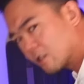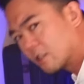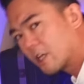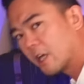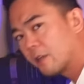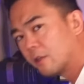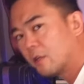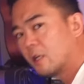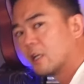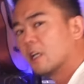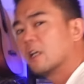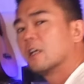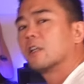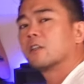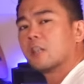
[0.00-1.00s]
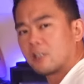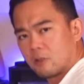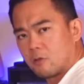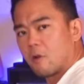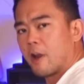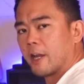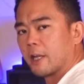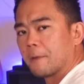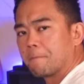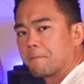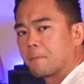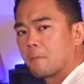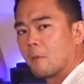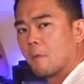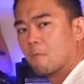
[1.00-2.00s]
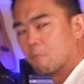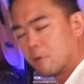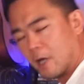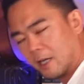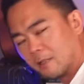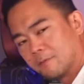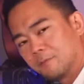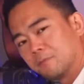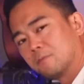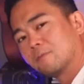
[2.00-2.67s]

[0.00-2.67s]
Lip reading: together, that's great, but